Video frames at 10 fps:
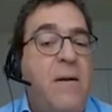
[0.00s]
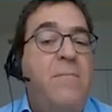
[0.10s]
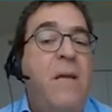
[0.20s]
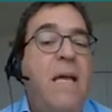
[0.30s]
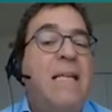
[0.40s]

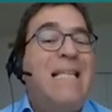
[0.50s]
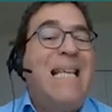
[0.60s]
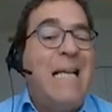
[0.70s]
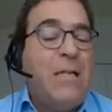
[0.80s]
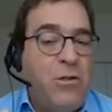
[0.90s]
some
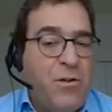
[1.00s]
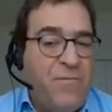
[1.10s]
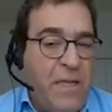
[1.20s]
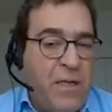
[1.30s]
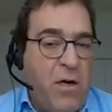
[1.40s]
sectors
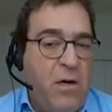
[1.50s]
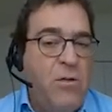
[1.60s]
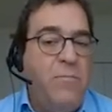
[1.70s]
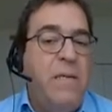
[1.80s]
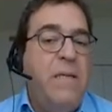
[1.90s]
of the
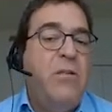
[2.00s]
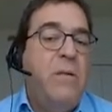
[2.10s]
economy,